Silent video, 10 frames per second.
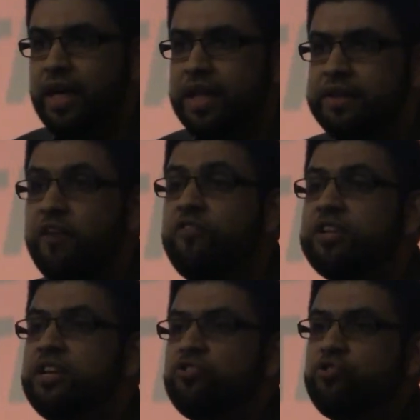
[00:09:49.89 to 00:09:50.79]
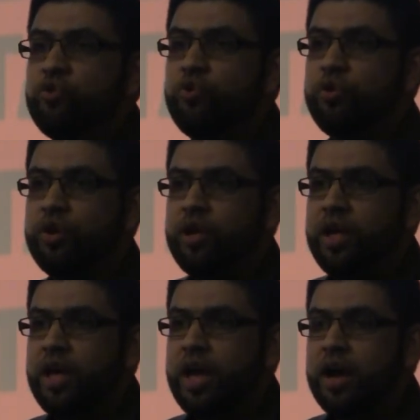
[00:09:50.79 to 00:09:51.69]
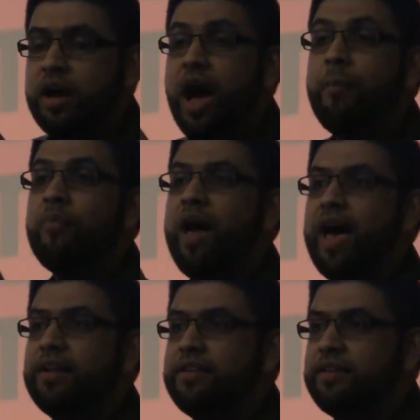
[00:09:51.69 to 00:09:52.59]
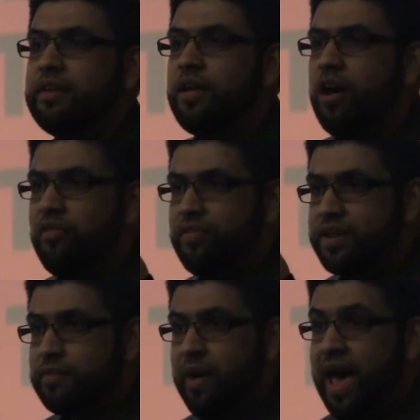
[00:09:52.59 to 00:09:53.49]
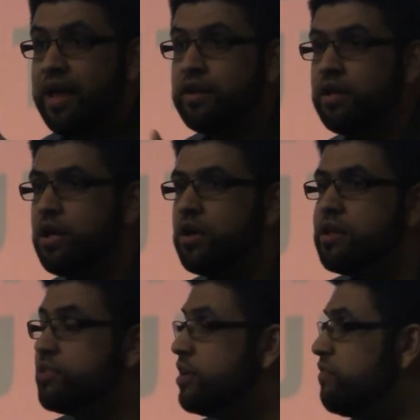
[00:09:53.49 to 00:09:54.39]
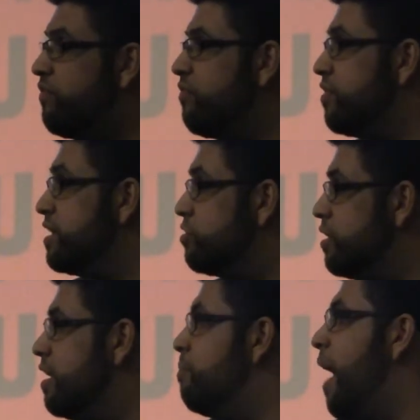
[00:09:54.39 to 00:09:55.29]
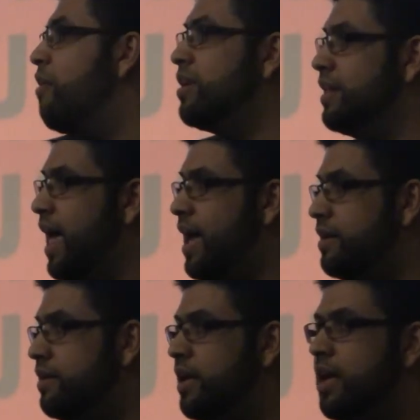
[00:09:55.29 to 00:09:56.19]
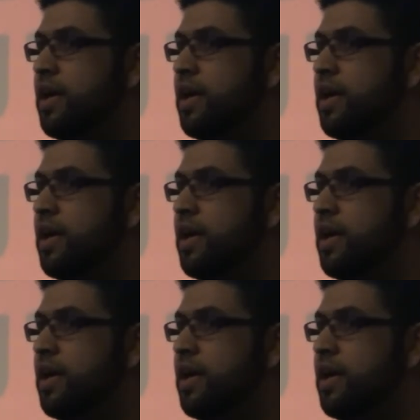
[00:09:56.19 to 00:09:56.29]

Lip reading: 72 comrades of this man stood in a barren land,